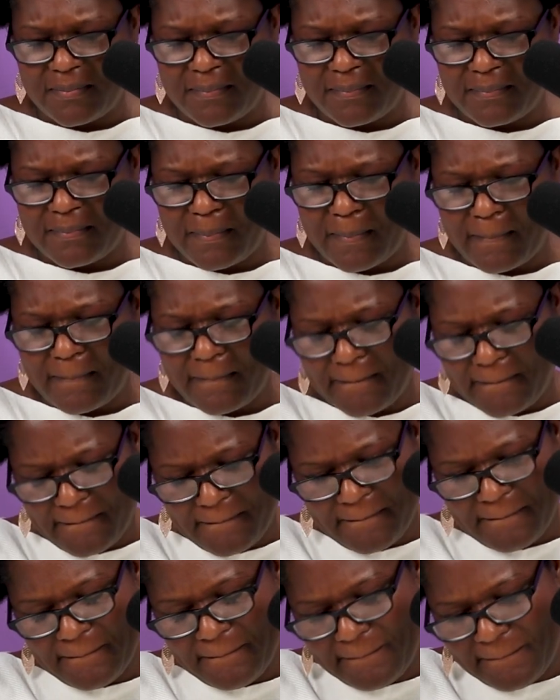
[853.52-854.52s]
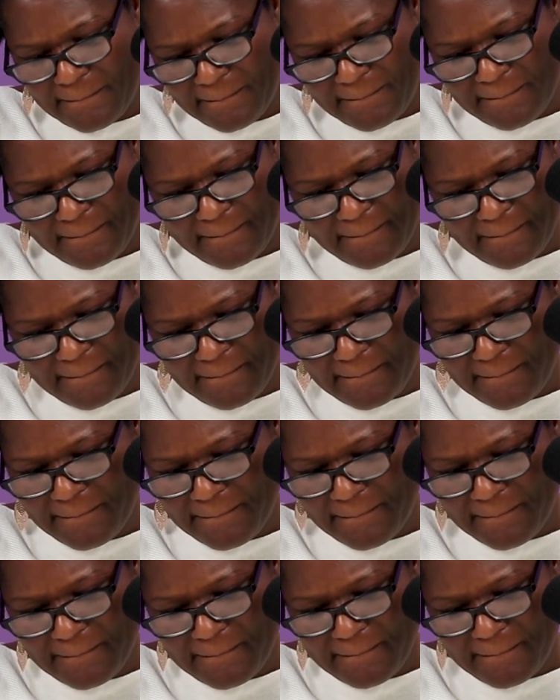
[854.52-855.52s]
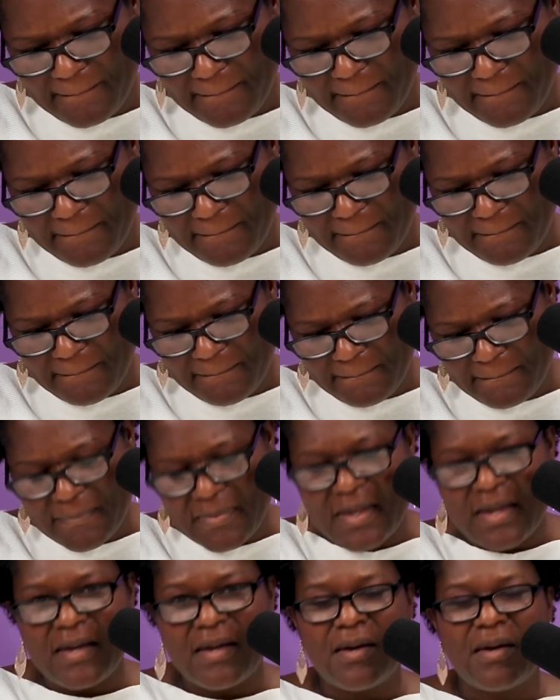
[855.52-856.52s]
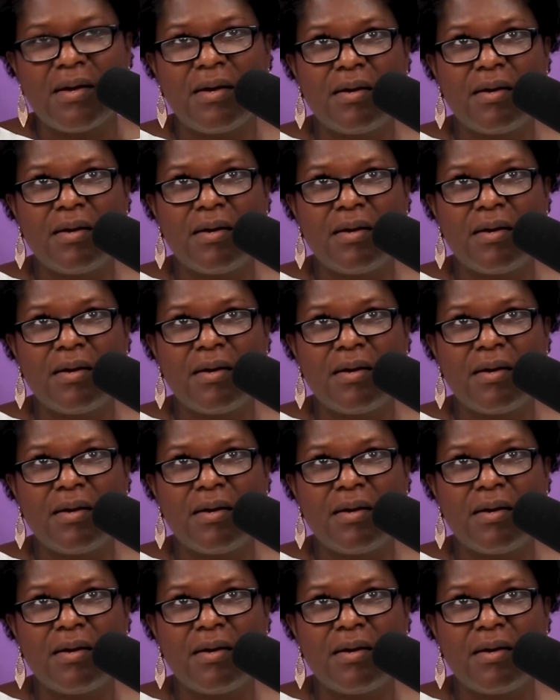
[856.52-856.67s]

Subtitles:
(silence)